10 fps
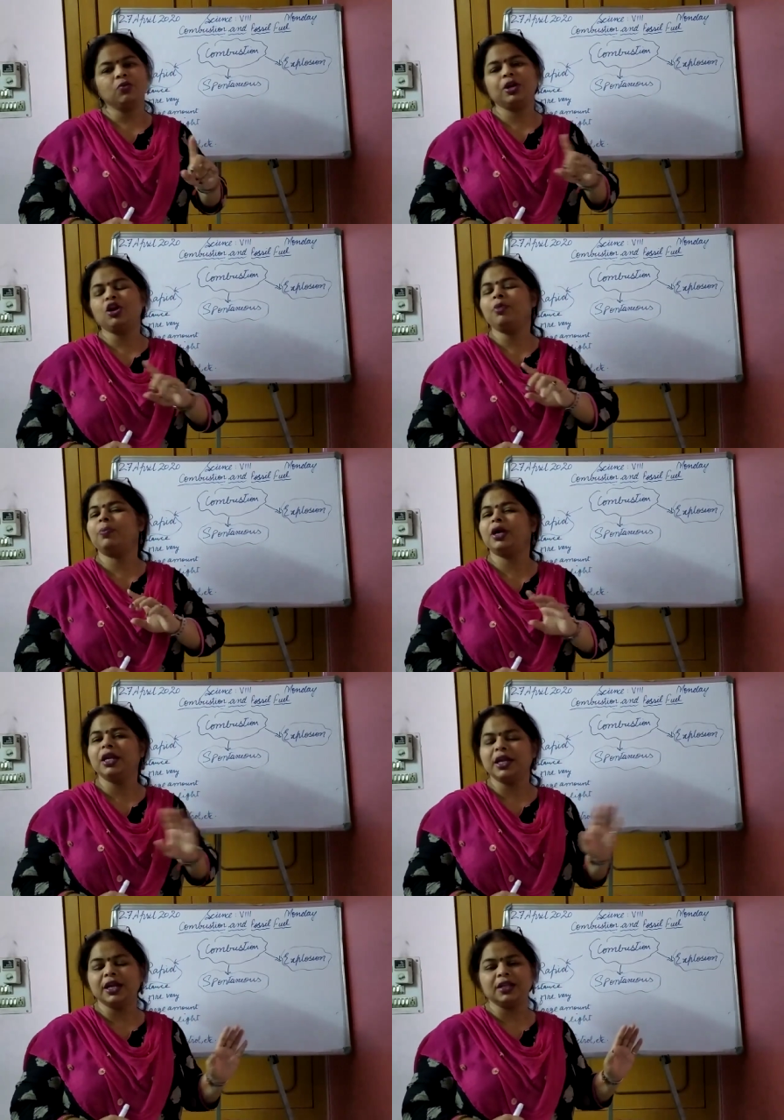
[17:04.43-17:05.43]
We are not
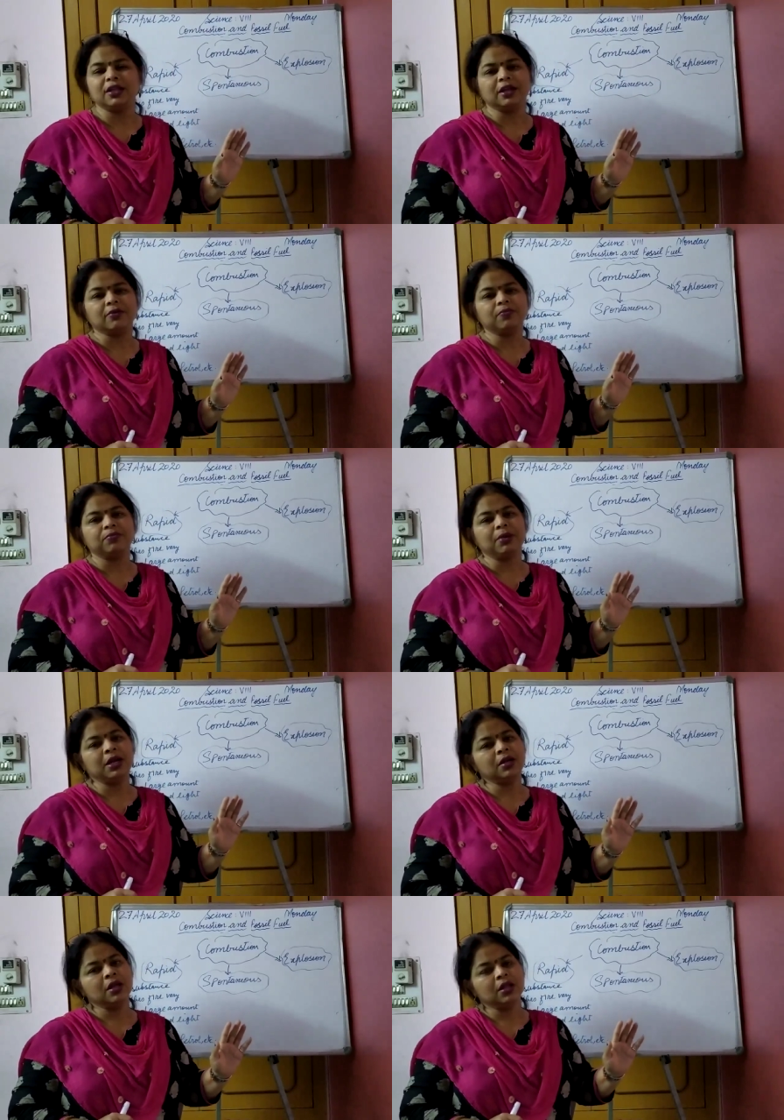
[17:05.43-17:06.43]
burning anything,
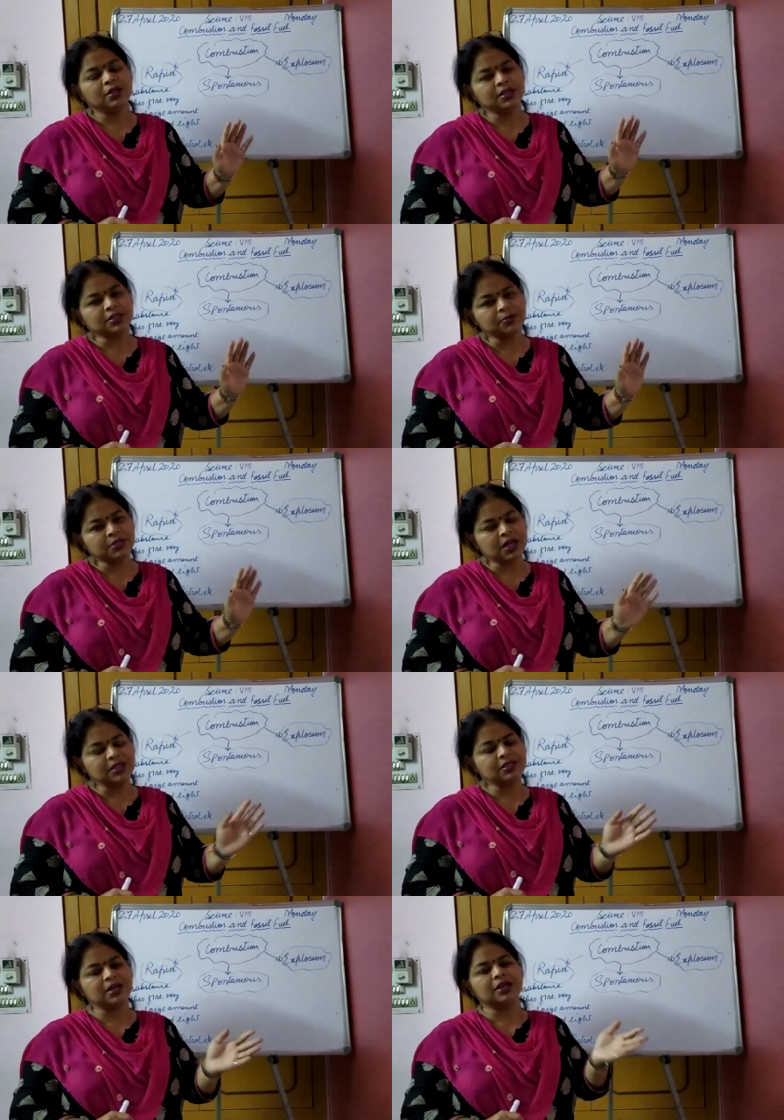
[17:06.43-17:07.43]
but the
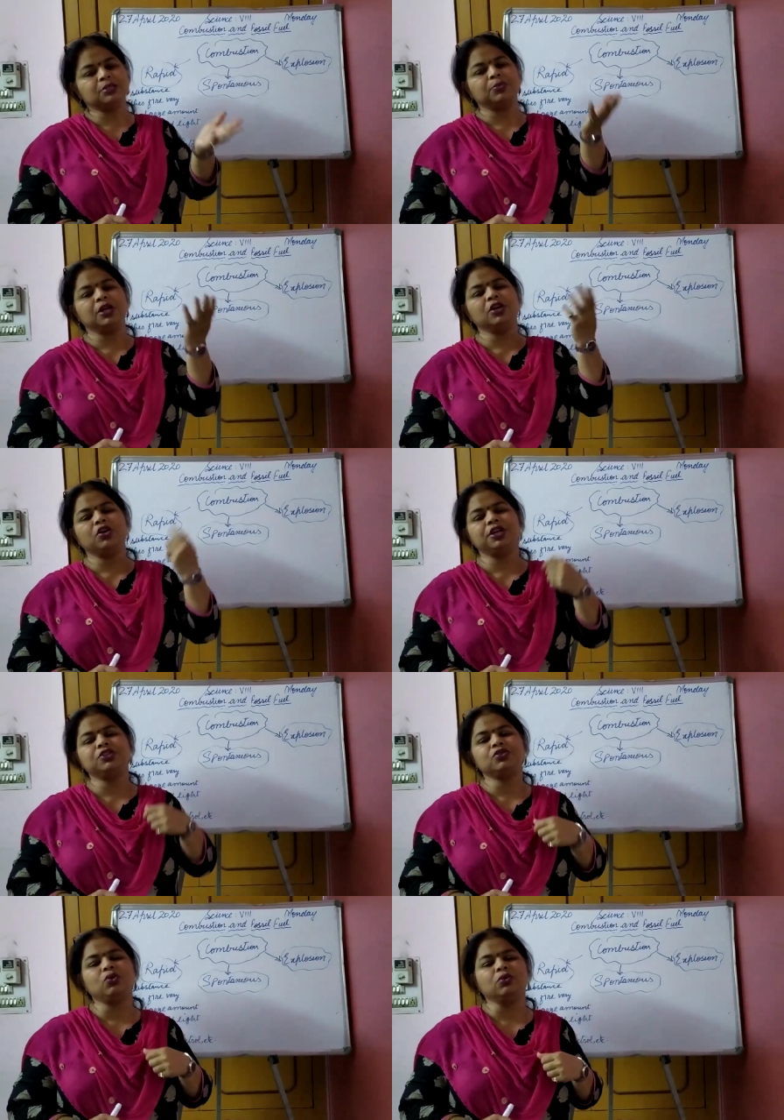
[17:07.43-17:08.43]
substance starts burning on
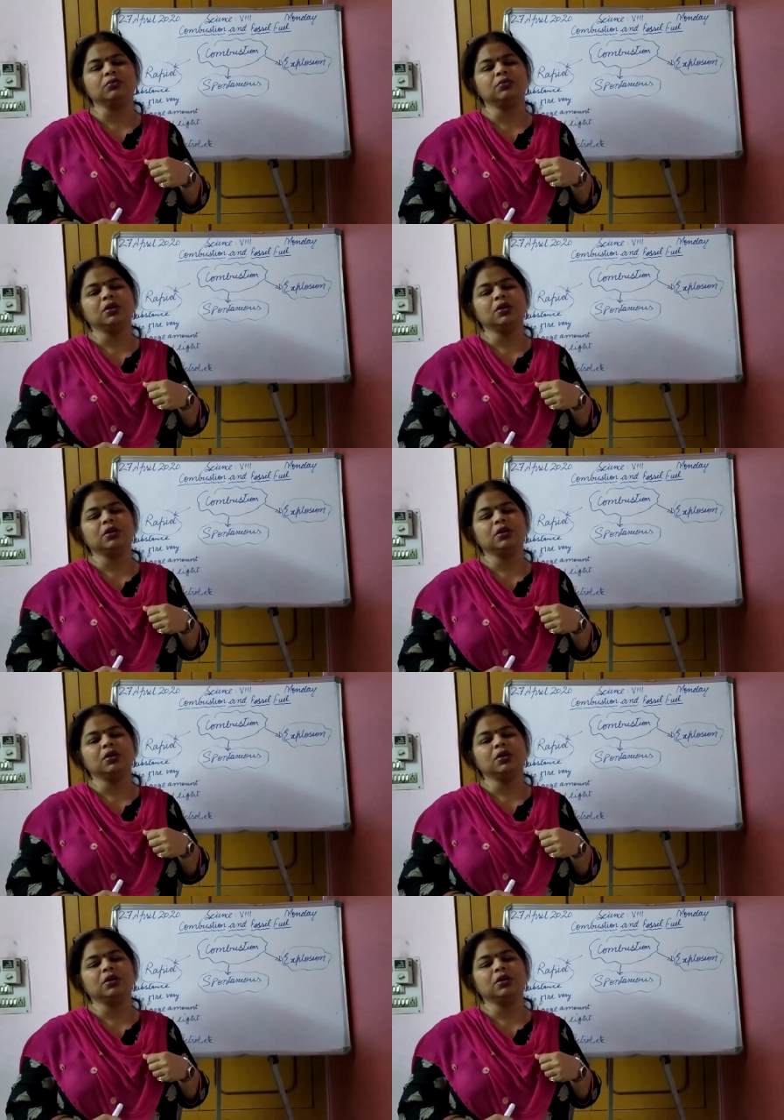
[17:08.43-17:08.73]
its own.